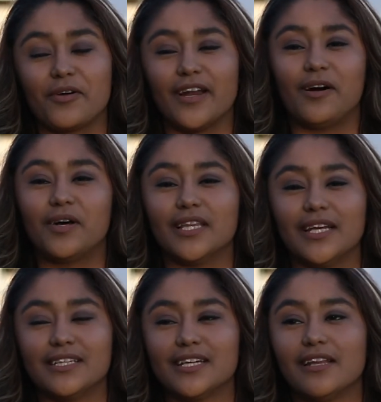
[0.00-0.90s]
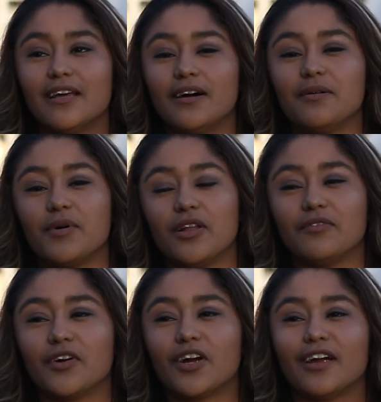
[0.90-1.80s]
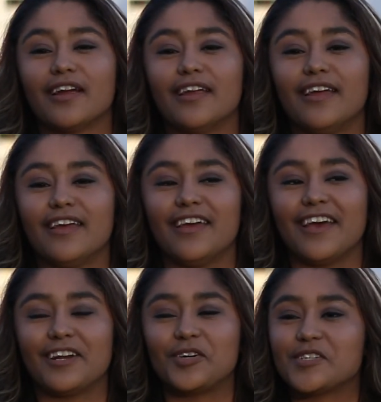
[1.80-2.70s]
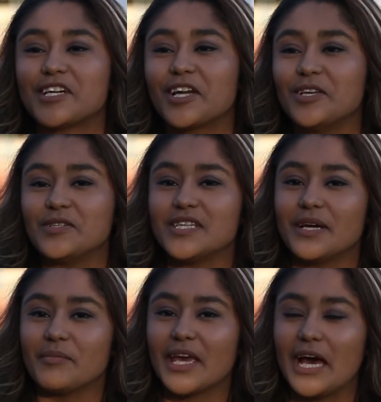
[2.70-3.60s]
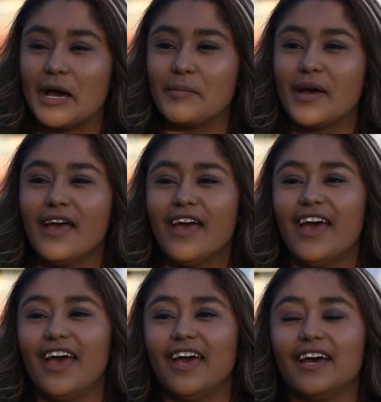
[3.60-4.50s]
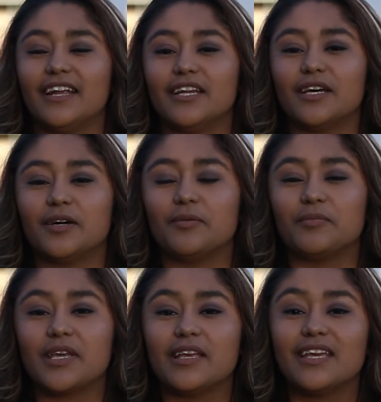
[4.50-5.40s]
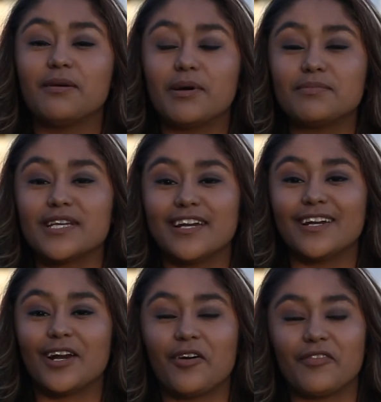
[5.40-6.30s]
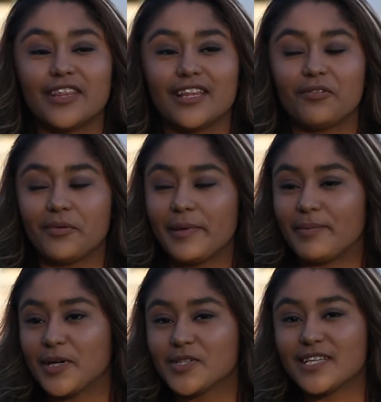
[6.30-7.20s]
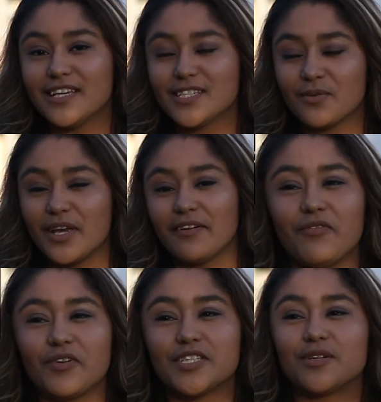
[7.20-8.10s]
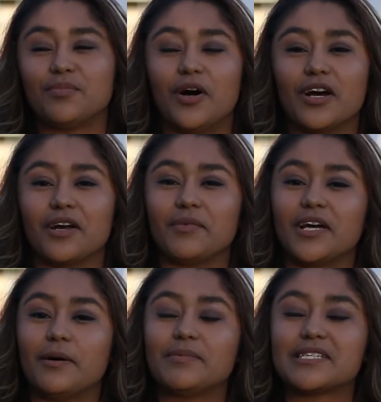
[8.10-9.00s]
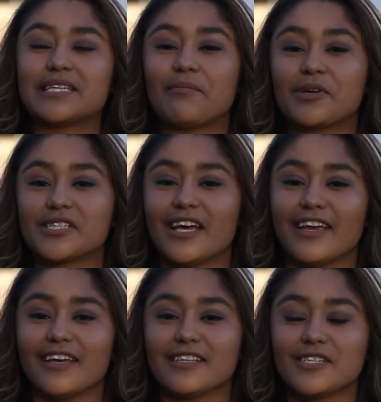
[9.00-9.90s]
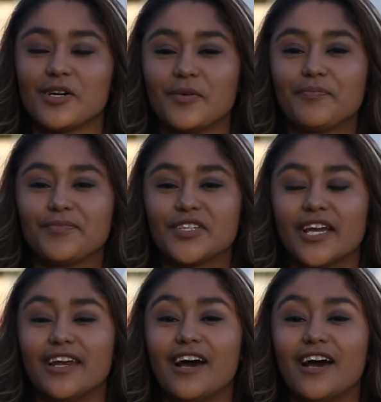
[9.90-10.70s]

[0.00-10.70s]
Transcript: we're now on LinkedIn. All of our handles are at UCM Cab. And keep updated on everything that we'll be posting. So we winter ball coming up December 2nd. So check it